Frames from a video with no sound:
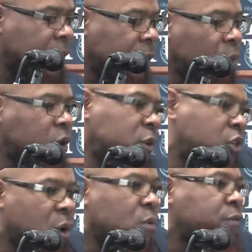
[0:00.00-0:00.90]
Don't curse
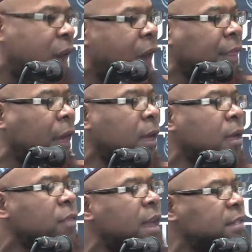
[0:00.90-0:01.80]
your own father.
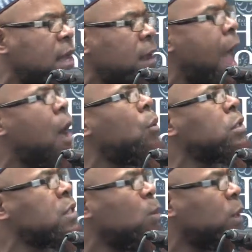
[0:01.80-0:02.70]
They said, How would
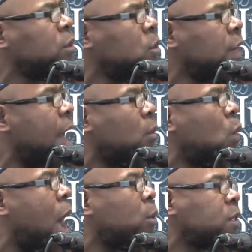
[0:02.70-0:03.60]
someone do that?
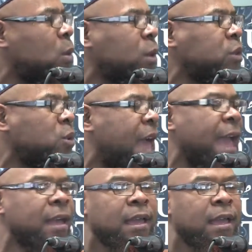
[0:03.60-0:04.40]
Why would someone do that?